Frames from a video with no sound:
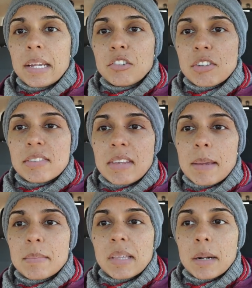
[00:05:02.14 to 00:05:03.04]
it just
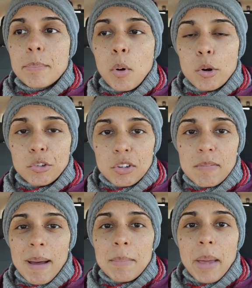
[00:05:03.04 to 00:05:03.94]
seems that a portion
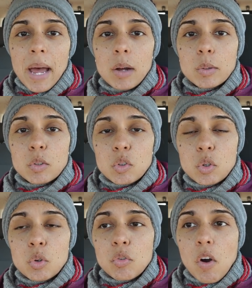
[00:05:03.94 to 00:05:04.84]
of my bowel is
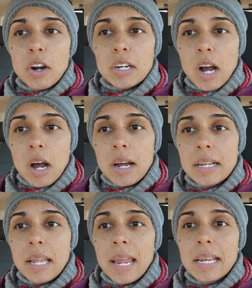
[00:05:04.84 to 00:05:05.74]
too far
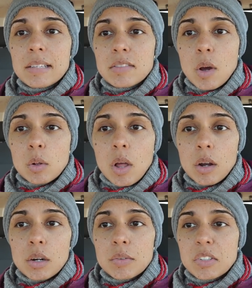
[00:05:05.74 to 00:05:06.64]
gone and is no
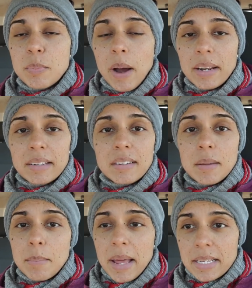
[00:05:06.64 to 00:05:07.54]
longer responding to
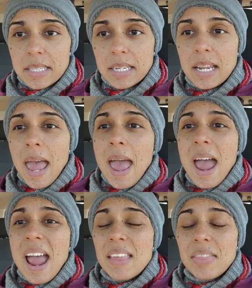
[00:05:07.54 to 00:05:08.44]
the medicine.
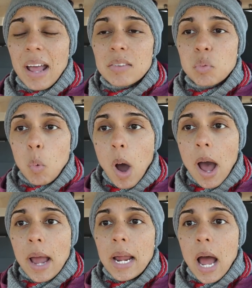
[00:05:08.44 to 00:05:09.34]
And that's
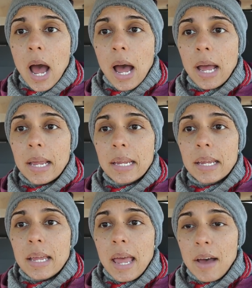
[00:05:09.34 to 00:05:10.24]
why
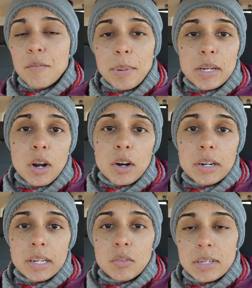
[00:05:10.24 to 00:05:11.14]
I have been
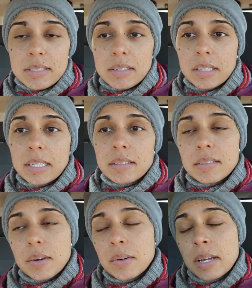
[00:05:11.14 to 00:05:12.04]
hurting recently.
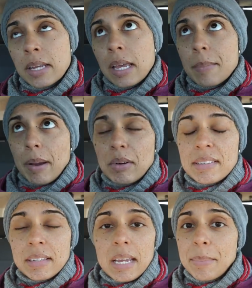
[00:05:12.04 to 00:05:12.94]
So, and by
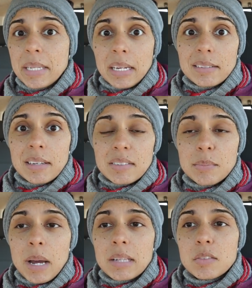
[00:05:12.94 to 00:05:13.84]
recently, I mean like six
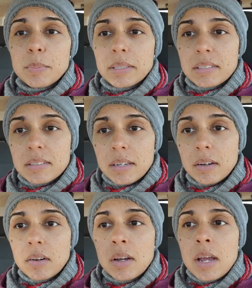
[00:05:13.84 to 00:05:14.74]
months, but
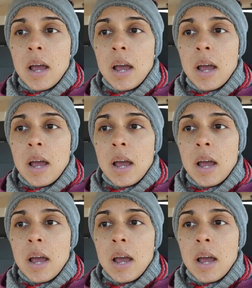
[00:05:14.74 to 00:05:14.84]
still,